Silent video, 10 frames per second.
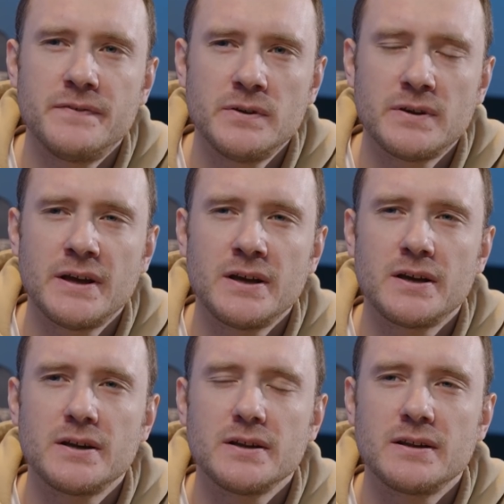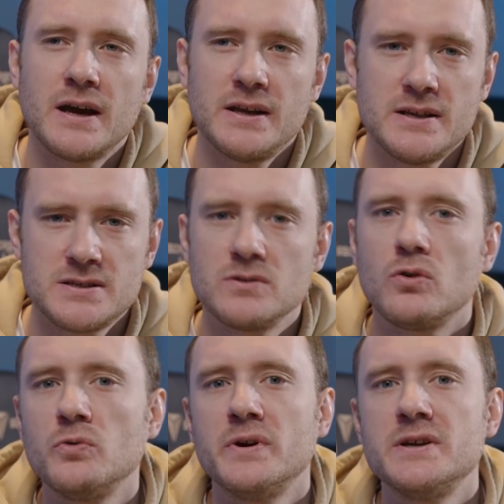I feel like that isn't
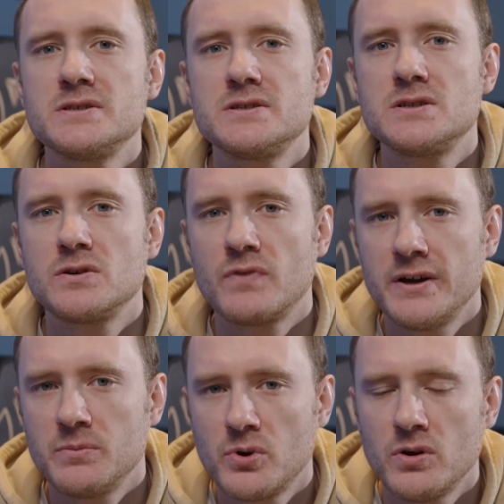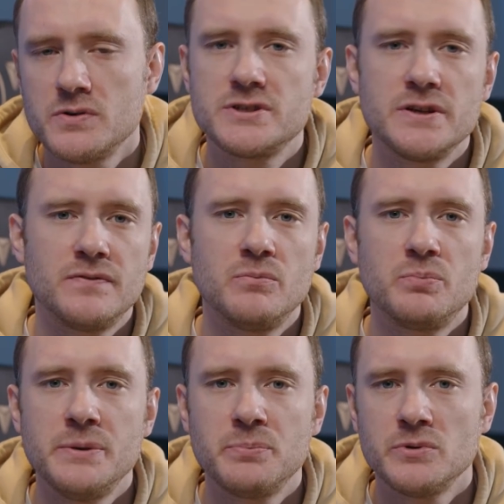always the right approach. Different
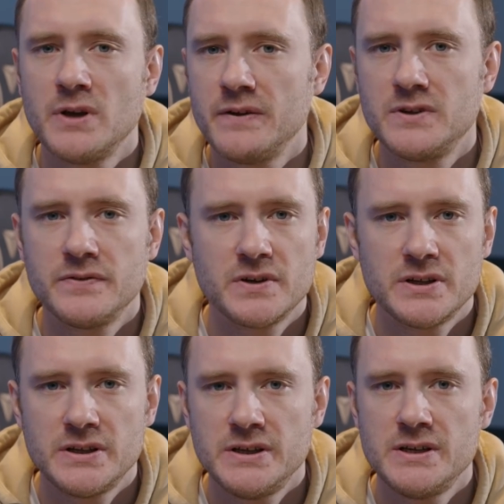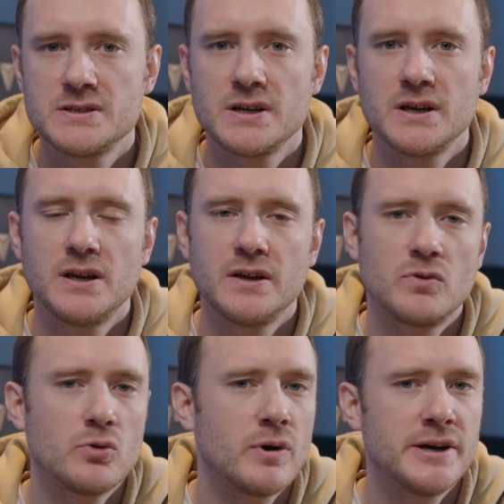people have different needs and, and
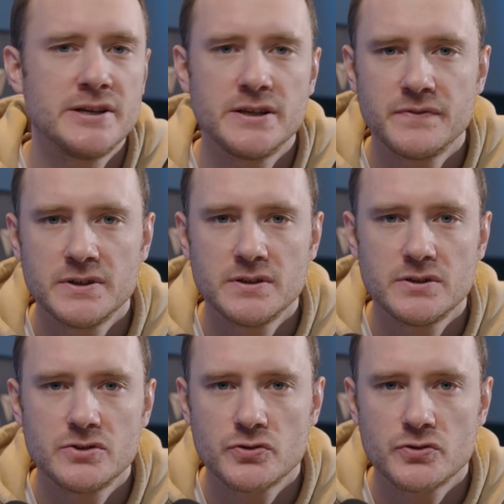require different